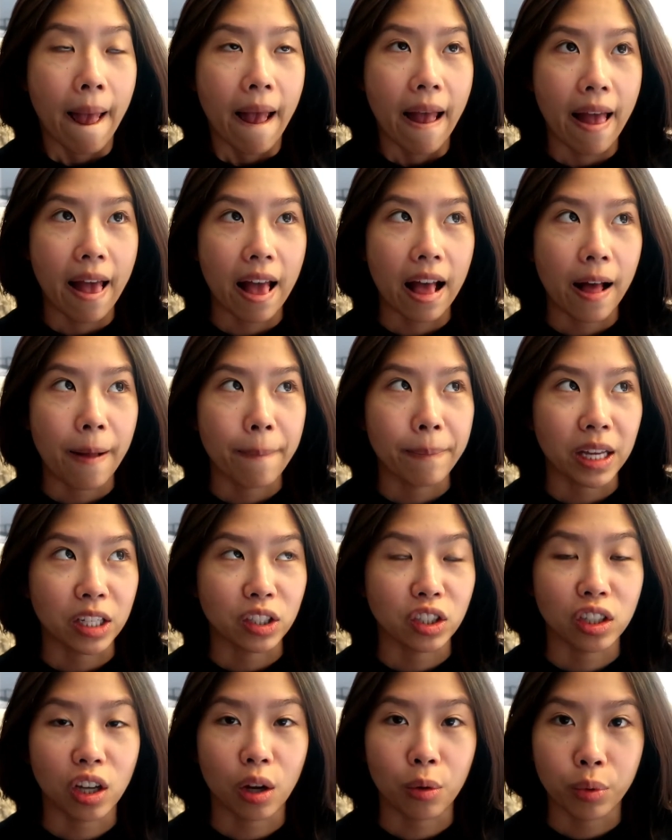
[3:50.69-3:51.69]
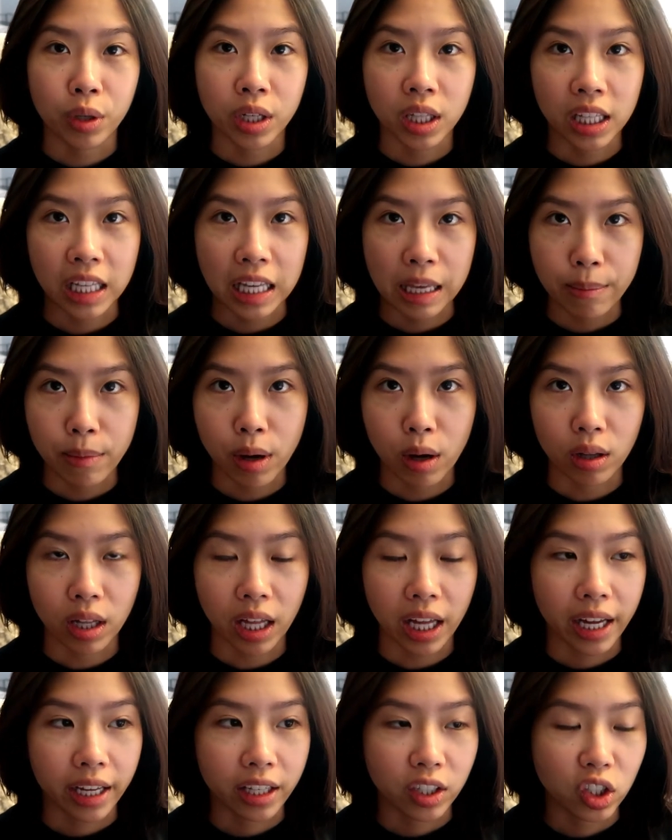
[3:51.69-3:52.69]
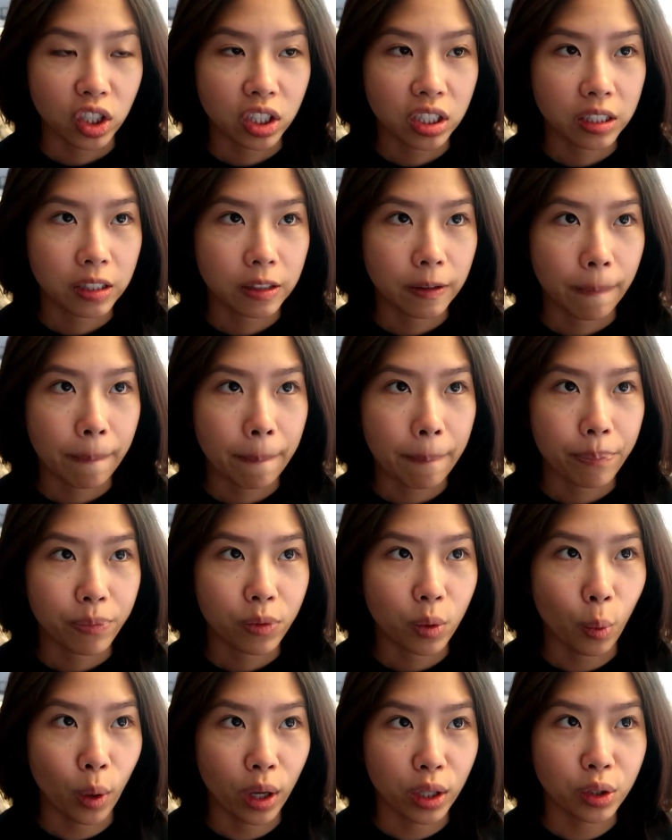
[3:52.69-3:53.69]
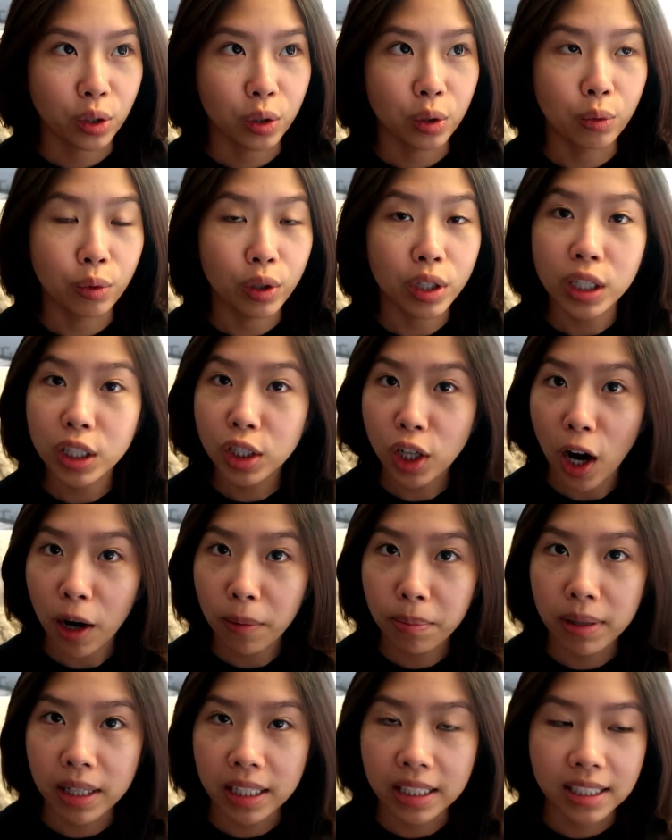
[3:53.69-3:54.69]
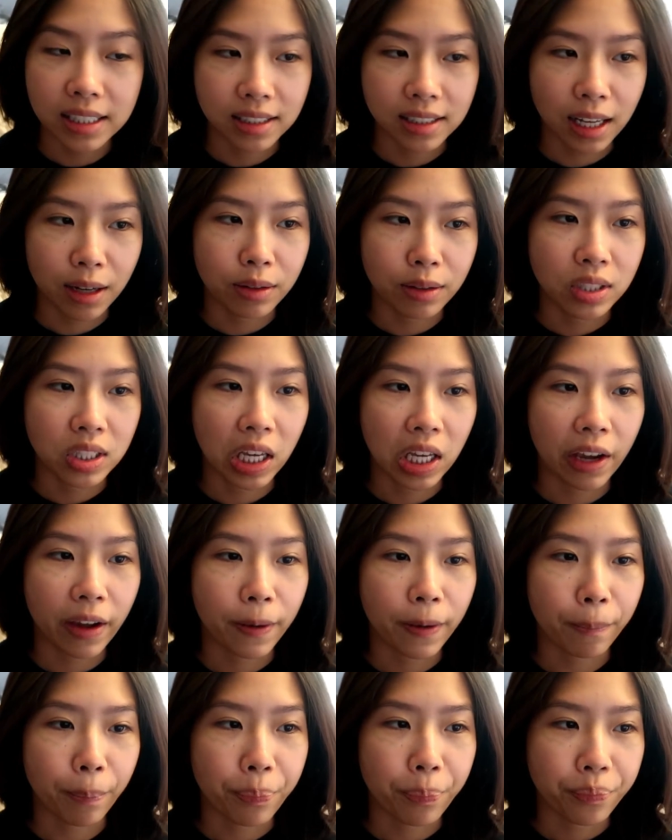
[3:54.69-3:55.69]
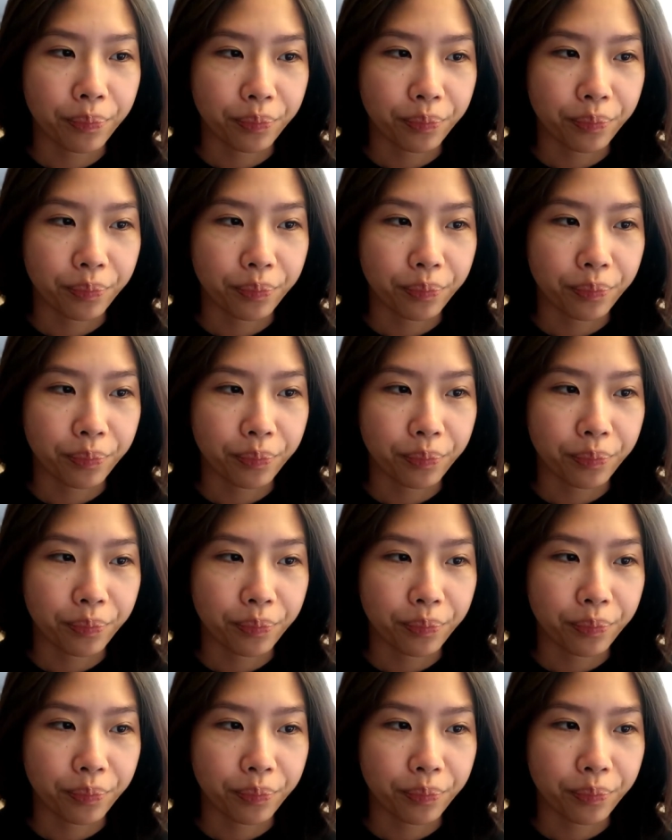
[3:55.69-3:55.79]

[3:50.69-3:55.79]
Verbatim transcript: and I just got really emo I just went to really dark places I was like